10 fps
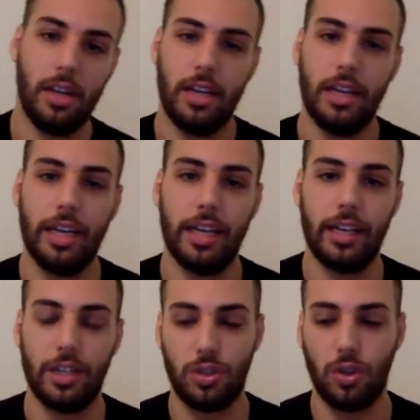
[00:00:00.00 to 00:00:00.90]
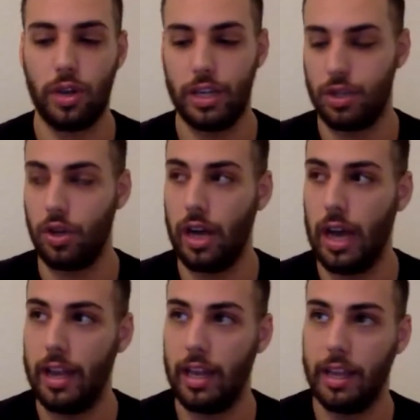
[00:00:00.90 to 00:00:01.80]
And the stock has gone
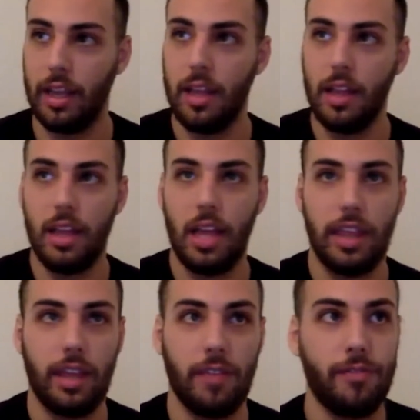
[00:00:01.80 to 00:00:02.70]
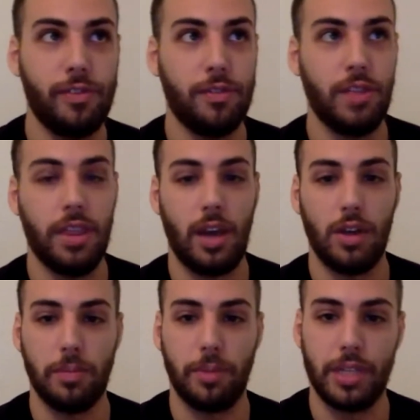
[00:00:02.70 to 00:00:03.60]
high like I think fifteen
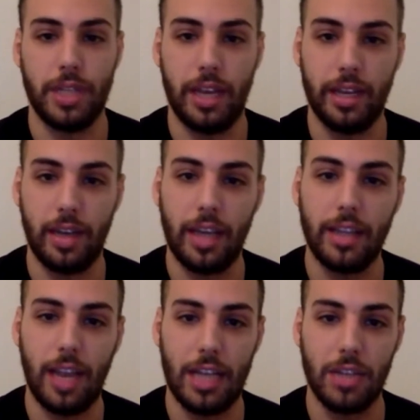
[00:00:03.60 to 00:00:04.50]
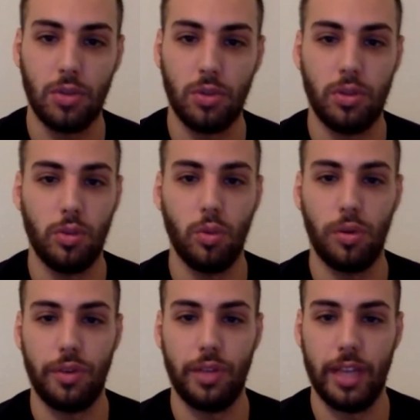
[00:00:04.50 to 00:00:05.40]
thousand percent in like the last two or
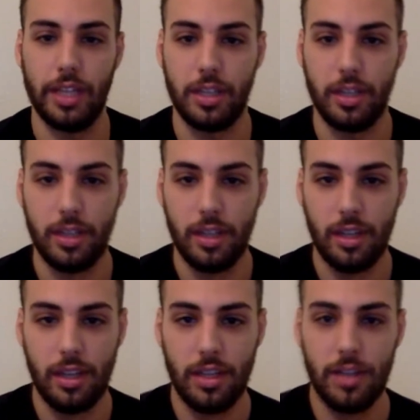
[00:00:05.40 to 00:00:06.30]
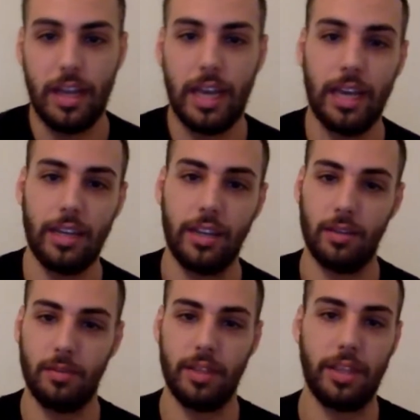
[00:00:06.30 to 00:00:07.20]
three days, and
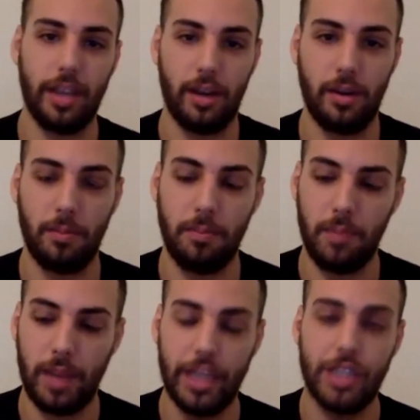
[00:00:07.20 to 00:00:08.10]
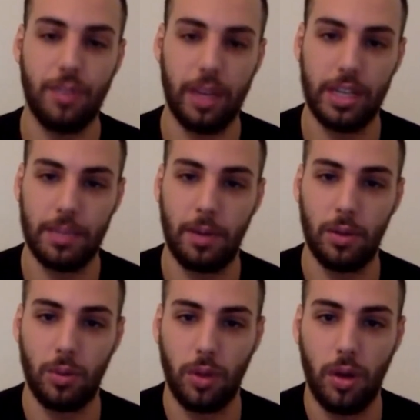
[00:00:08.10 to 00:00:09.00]
uh, their hedge fund is
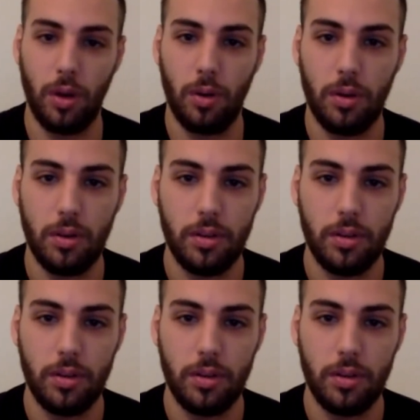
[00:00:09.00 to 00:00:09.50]
about to go